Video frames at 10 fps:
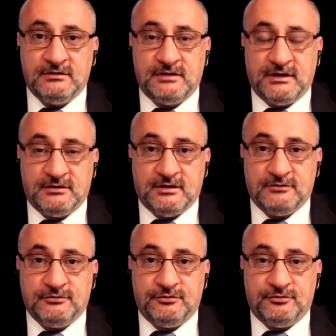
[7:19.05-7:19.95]

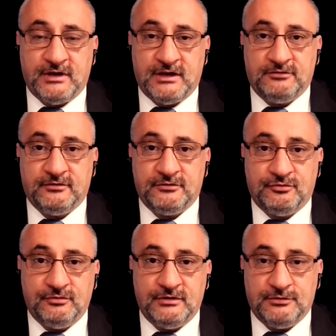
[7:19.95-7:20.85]
technology transfer
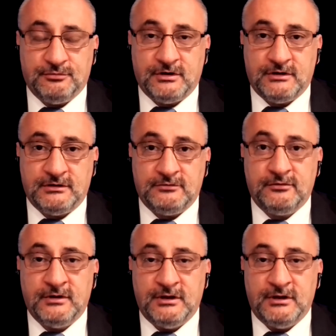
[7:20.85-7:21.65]
to the Iranians.